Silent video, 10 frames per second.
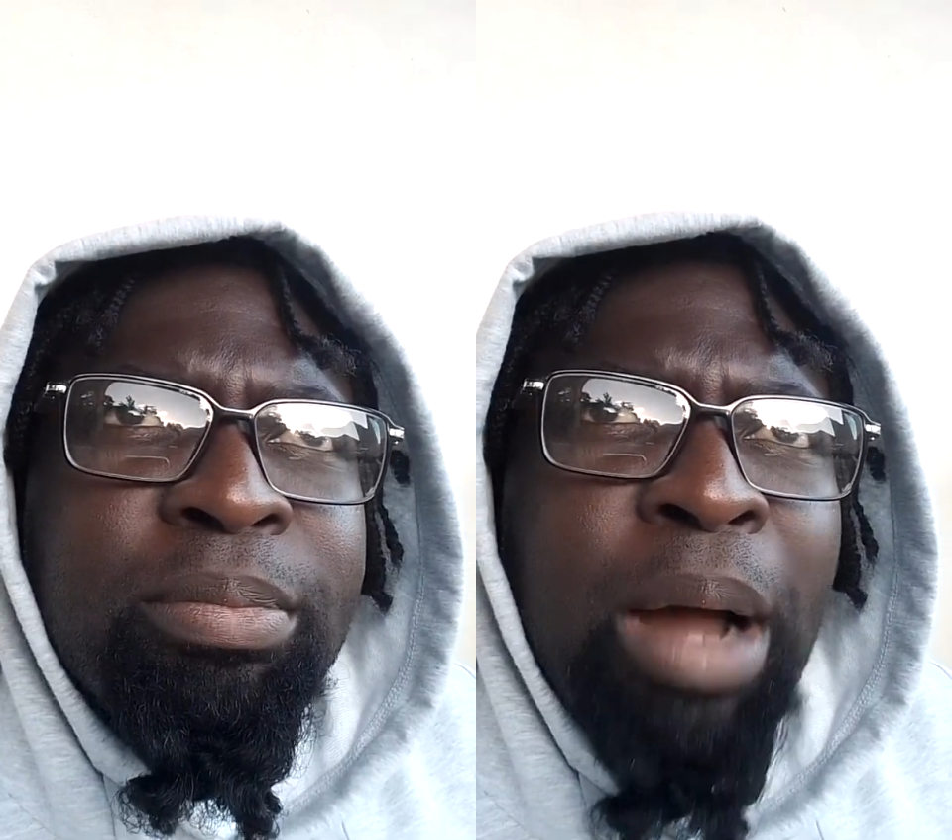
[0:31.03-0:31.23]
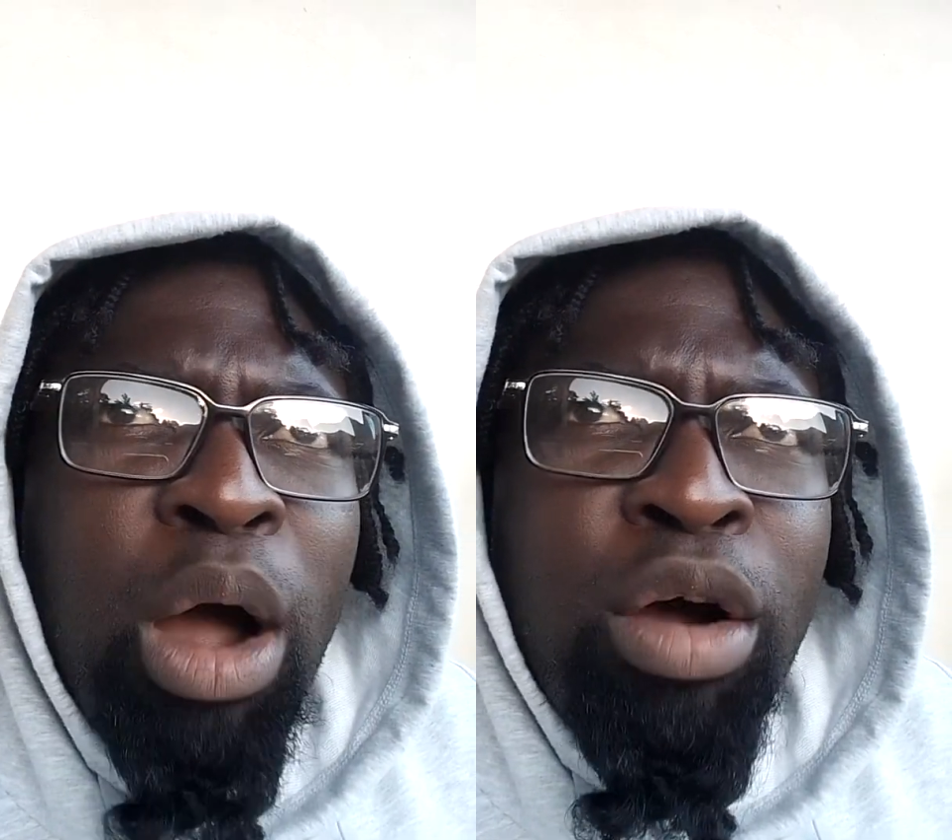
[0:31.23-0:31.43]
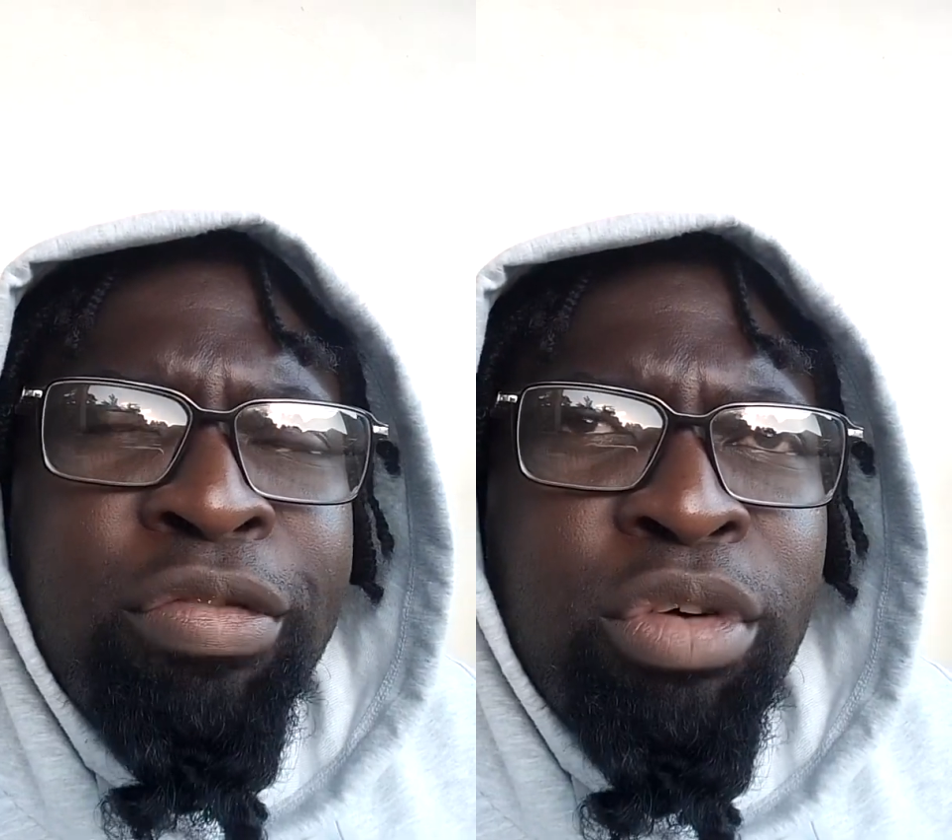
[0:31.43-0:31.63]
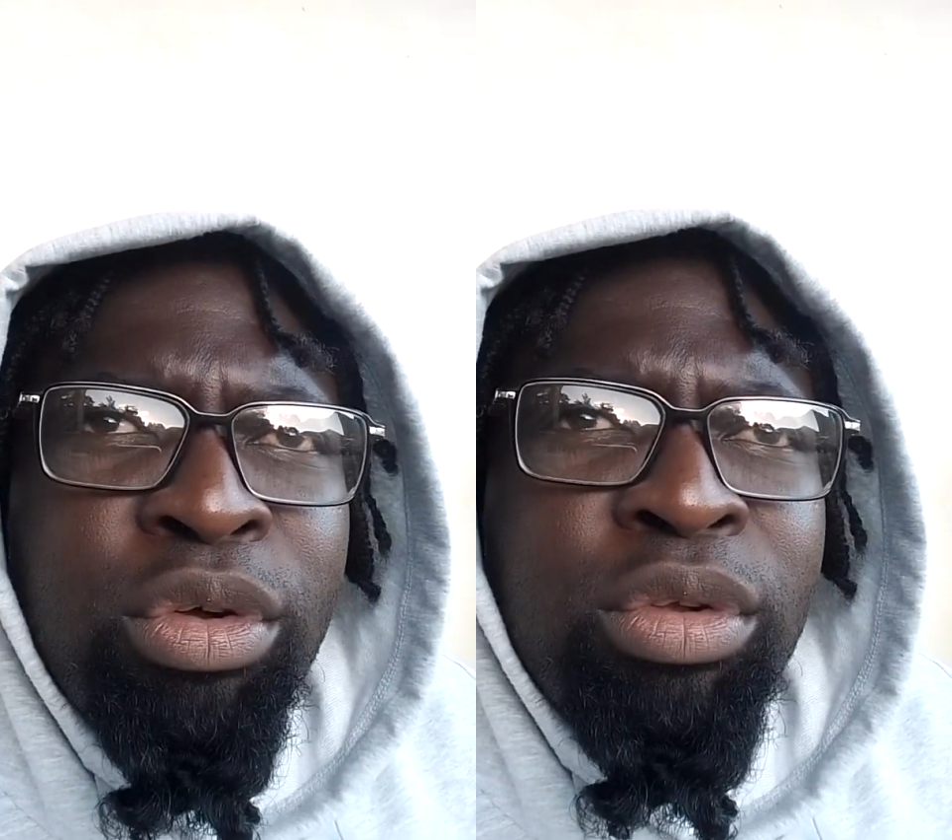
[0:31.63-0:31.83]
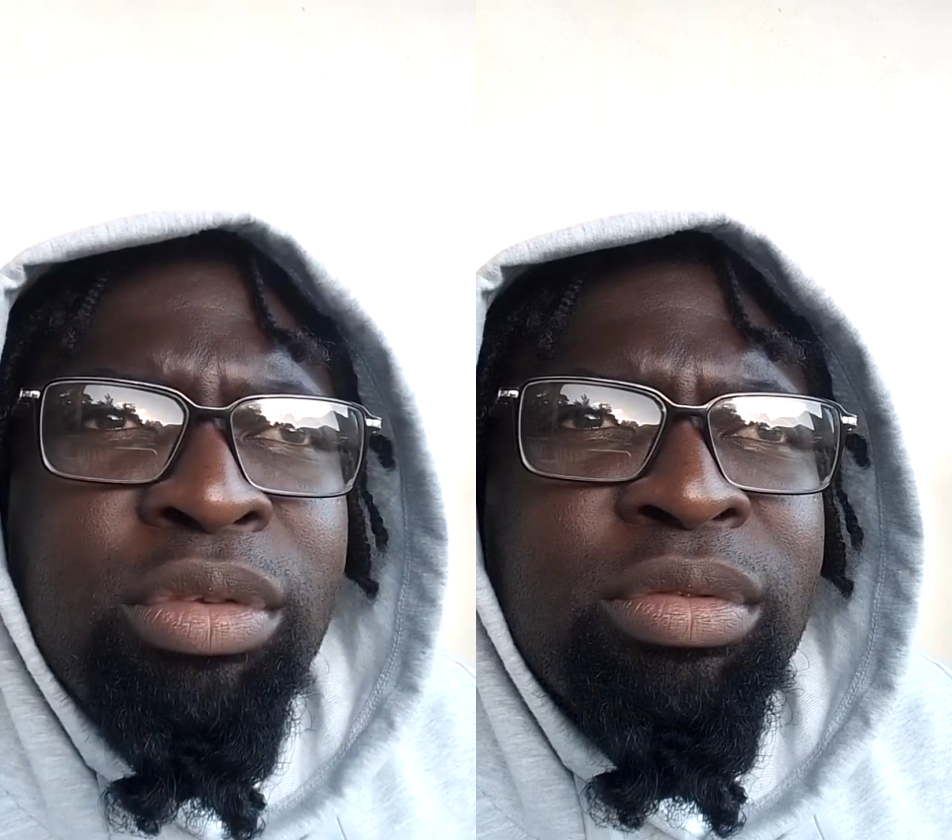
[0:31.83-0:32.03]

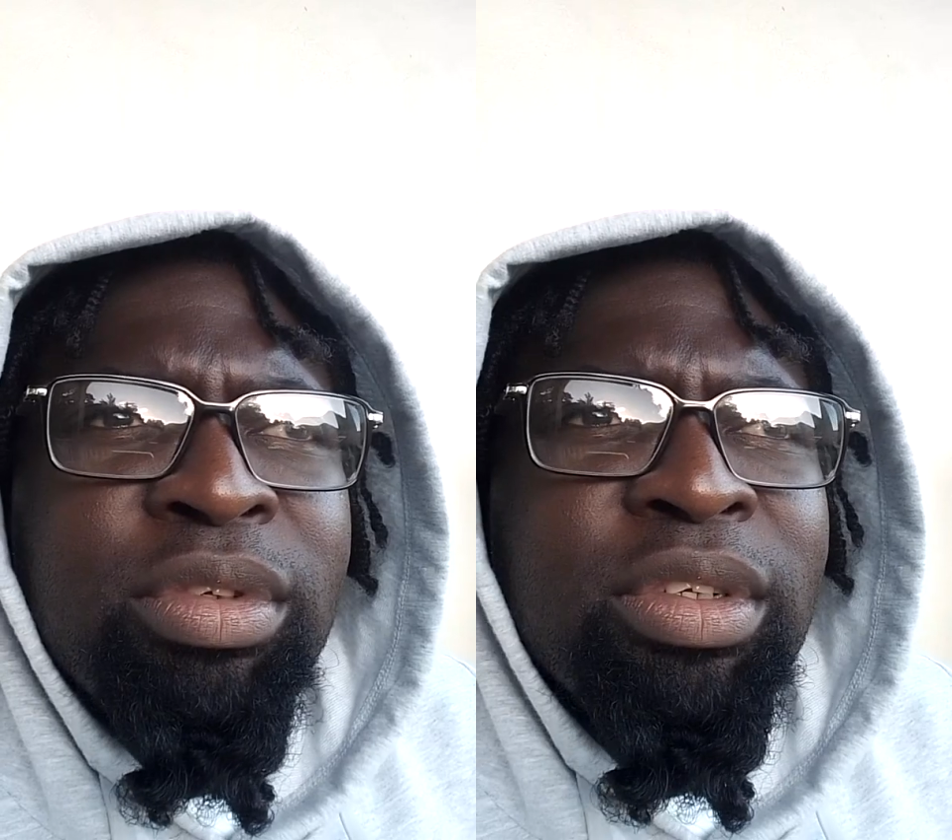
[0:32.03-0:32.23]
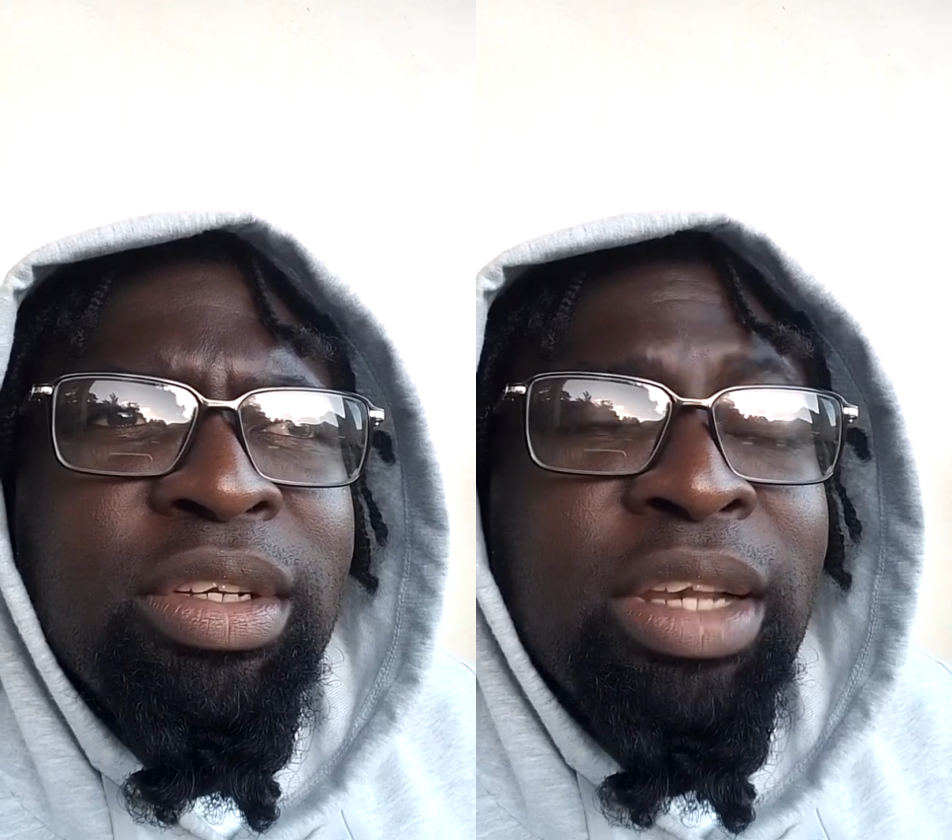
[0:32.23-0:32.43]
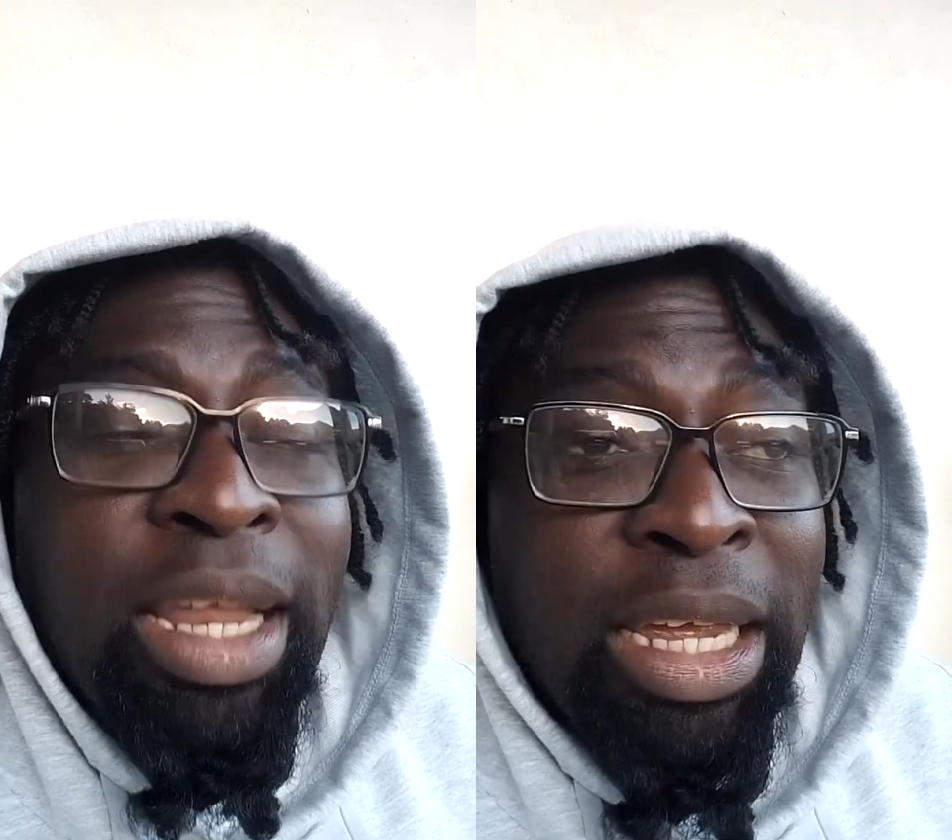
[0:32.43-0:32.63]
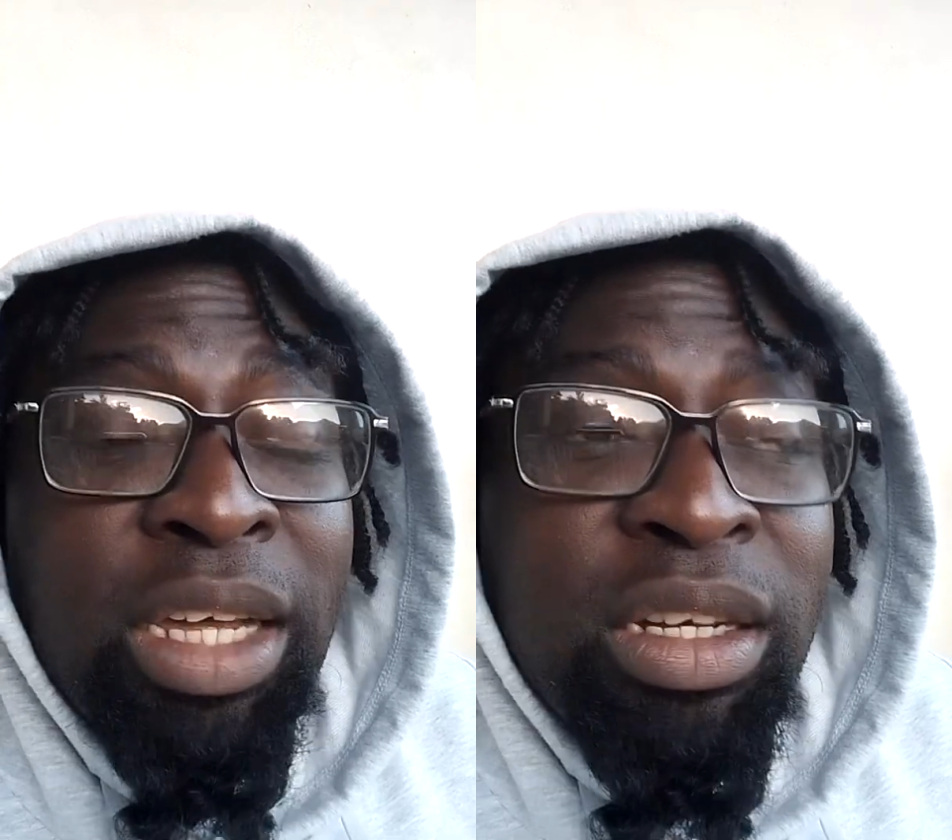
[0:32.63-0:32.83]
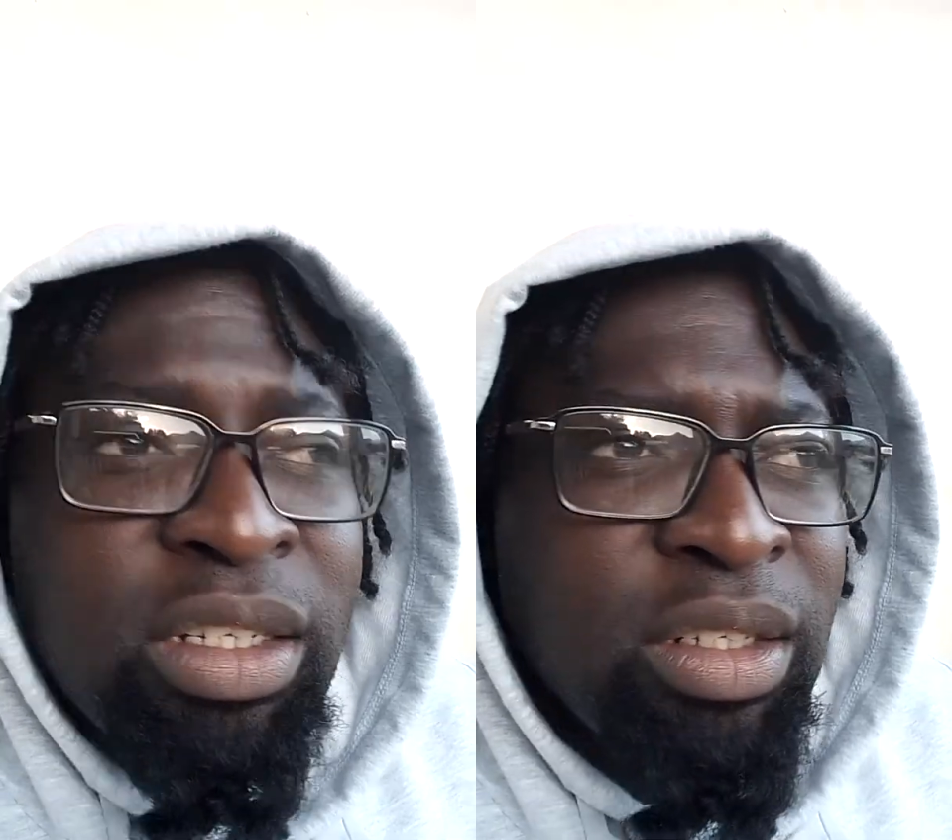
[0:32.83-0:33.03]
powerful link